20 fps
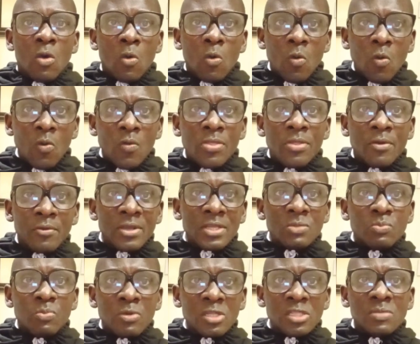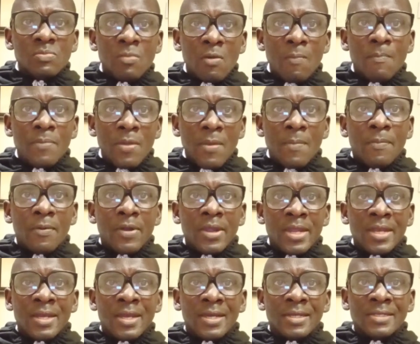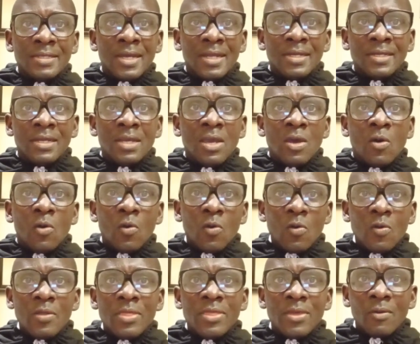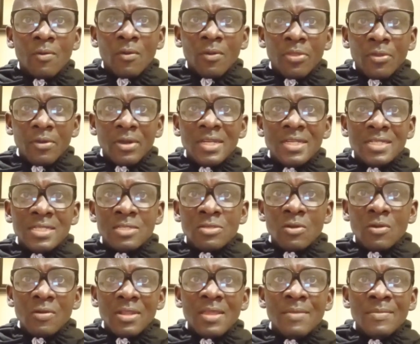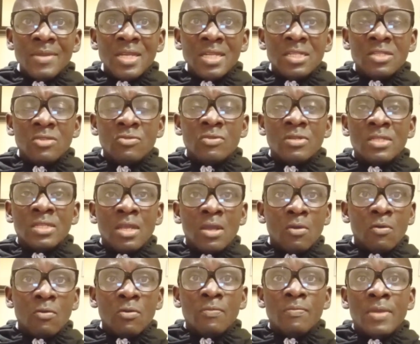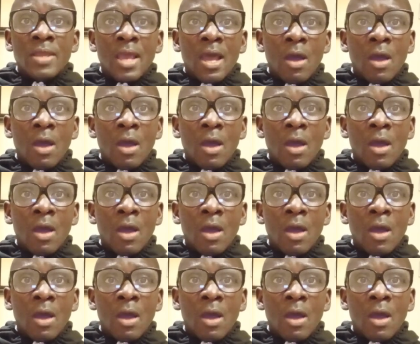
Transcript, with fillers: all the responsible people in Qatar, all the authorities, all the ministries will be